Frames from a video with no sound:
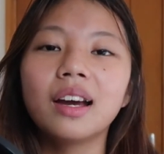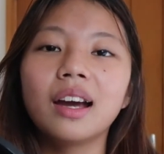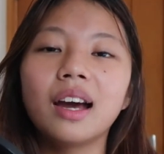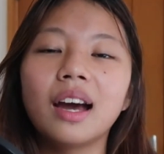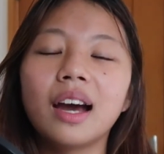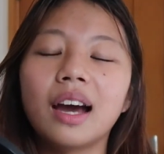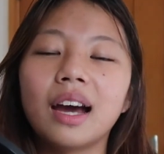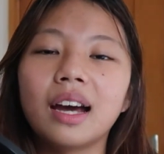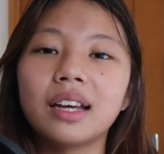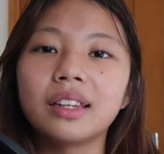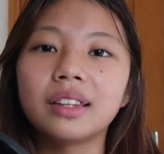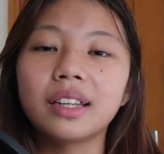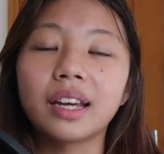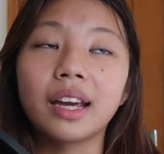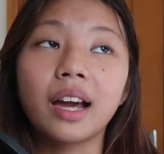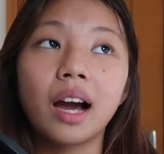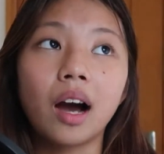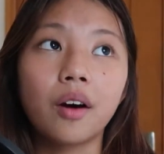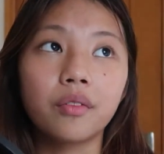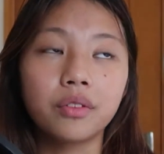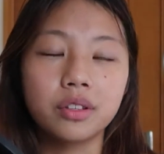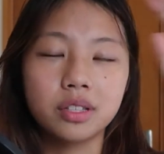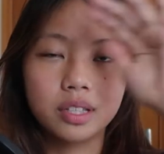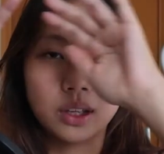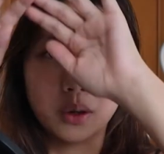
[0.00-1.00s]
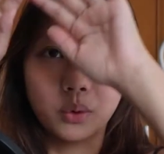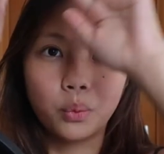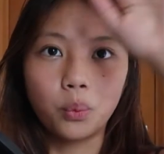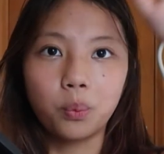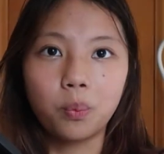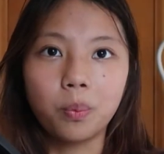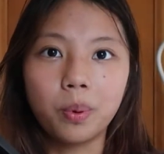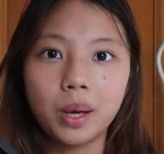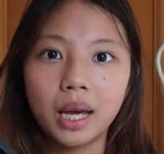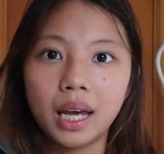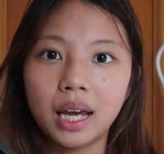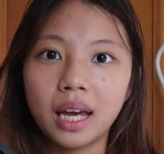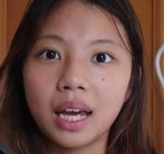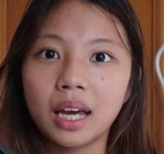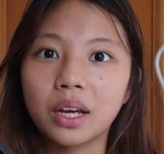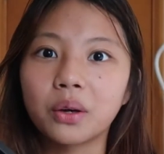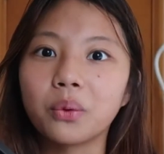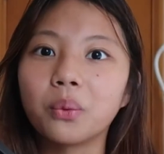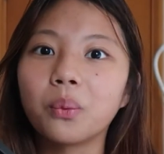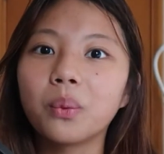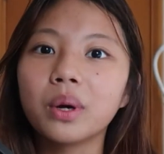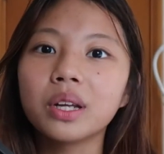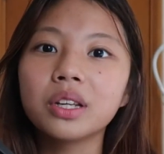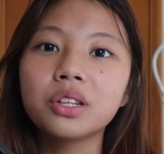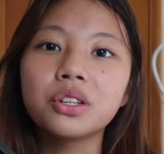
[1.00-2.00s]
And they have this like big
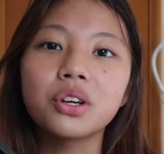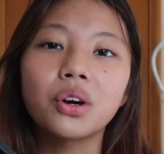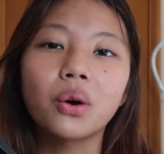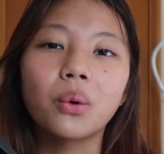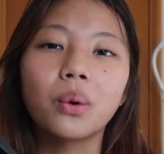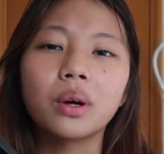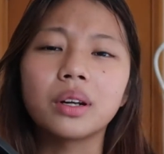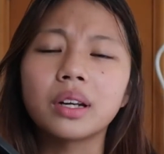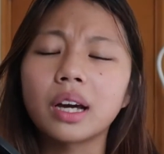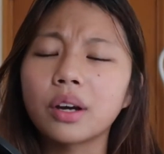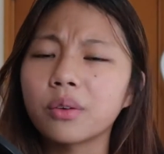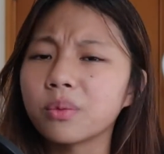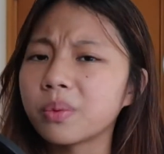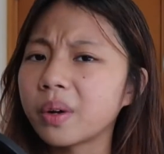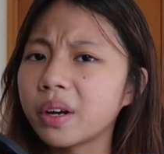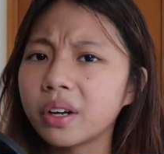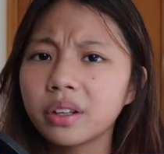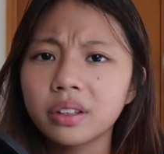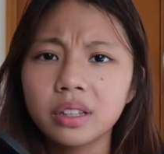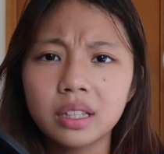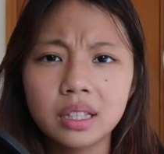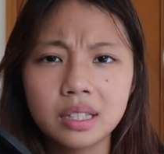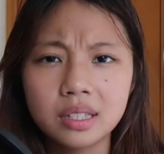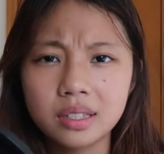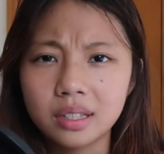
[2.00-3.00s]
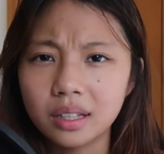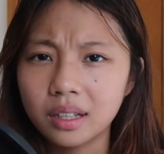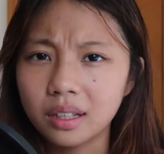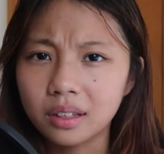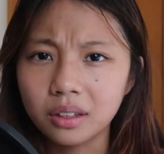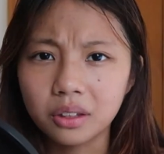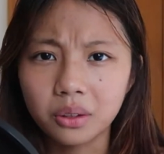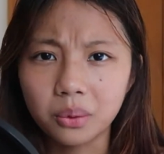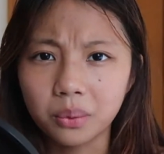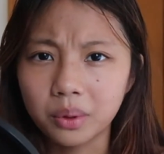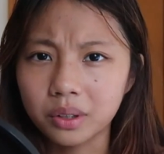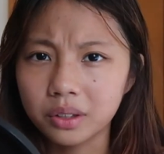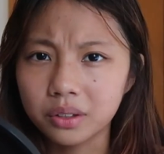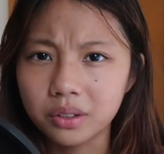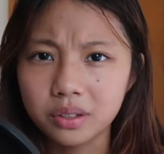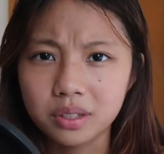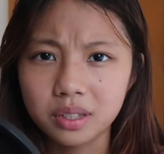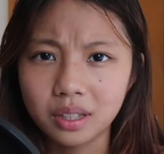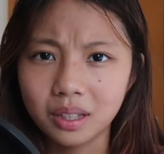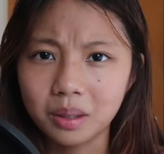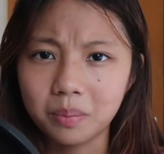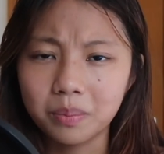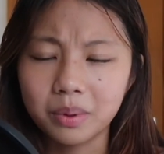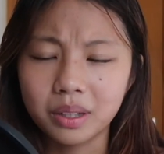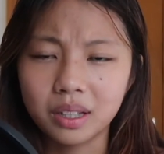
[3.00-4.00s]
window, and I rarely sit in the window
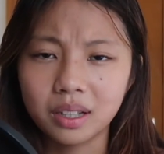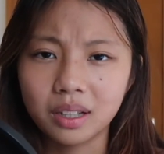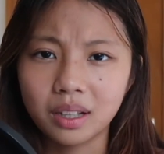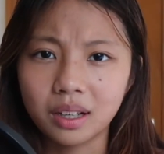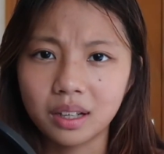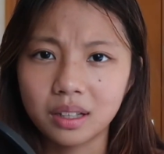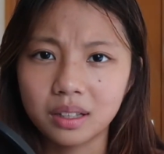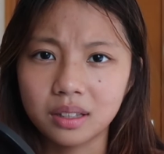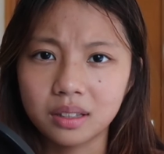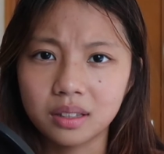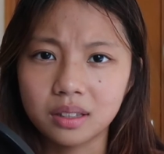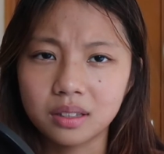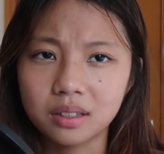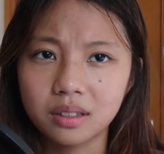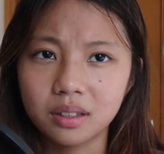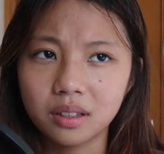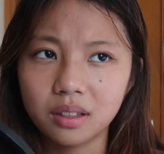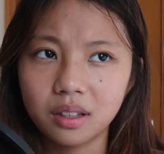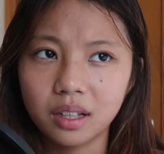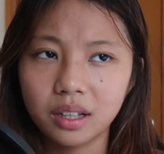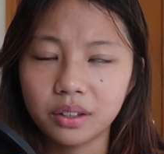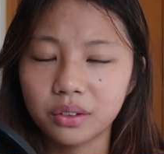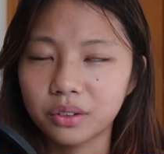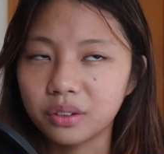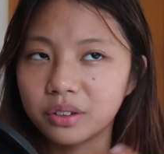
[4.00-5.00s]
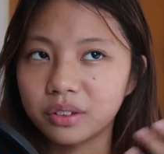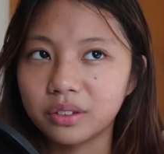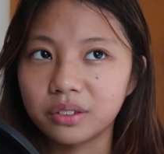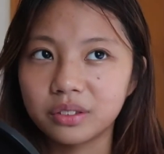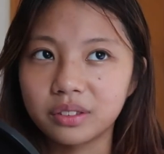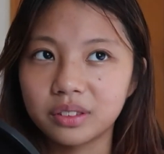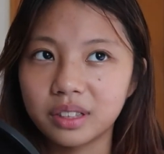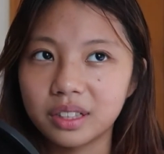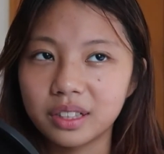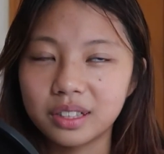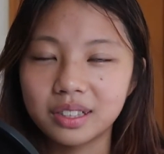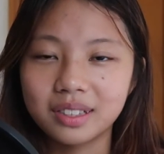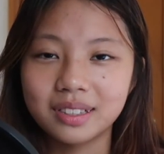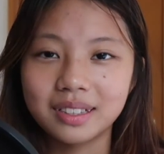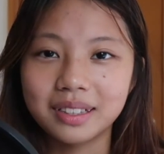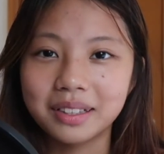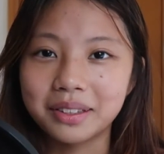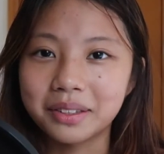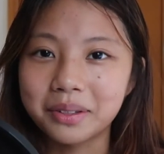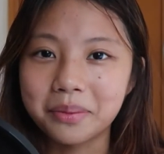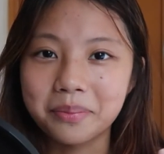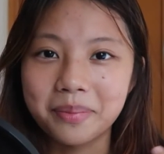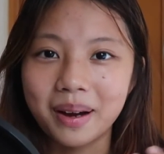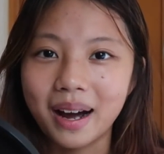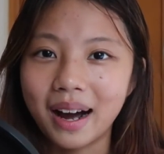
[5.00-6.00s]
seat because I don't know, I just sit
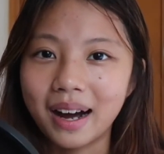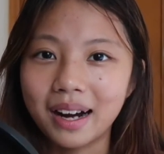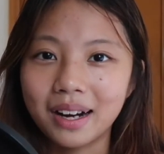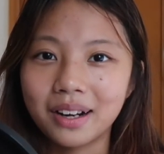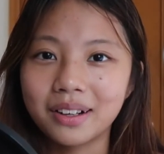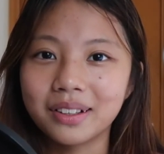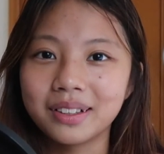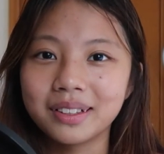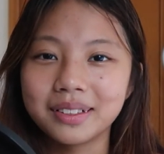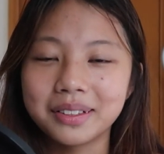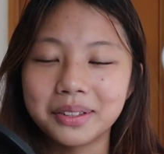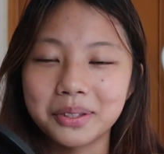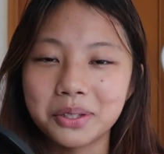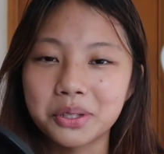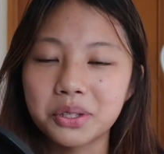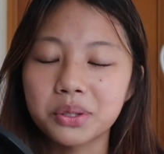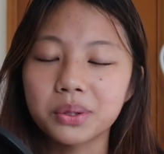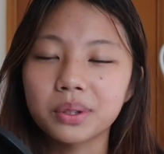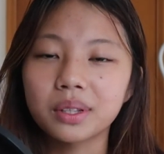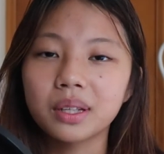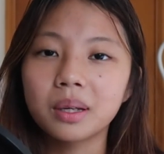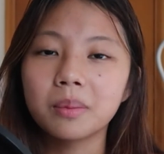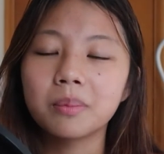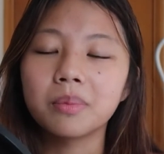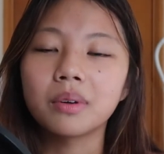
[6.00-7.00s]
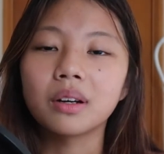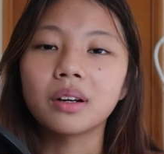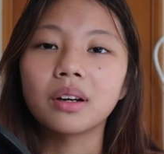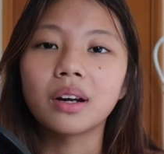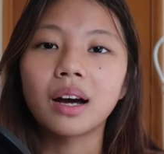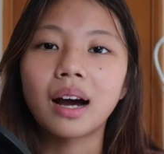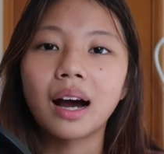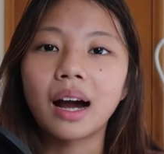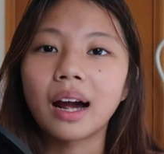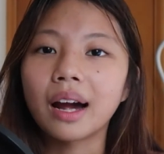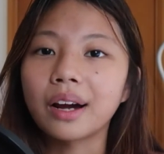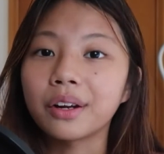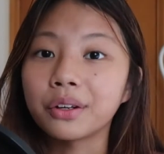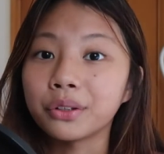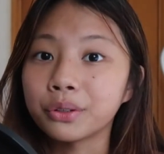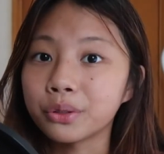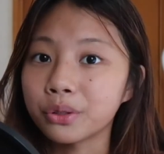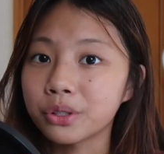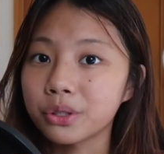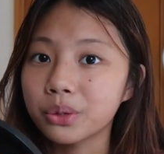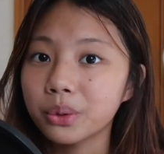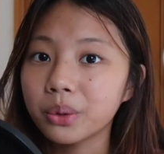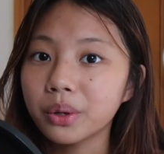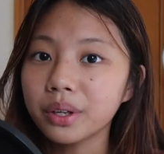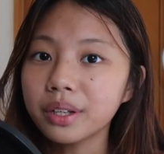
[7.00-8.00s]
in the back usually, but I had no
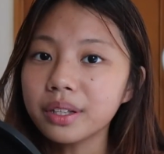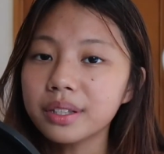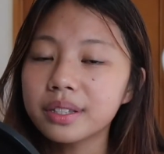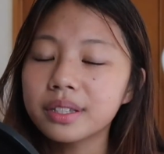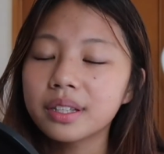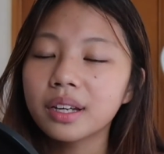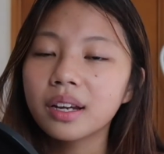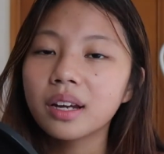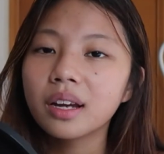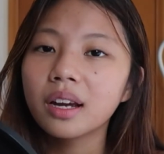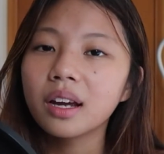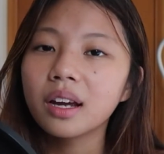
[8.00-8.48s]
choice.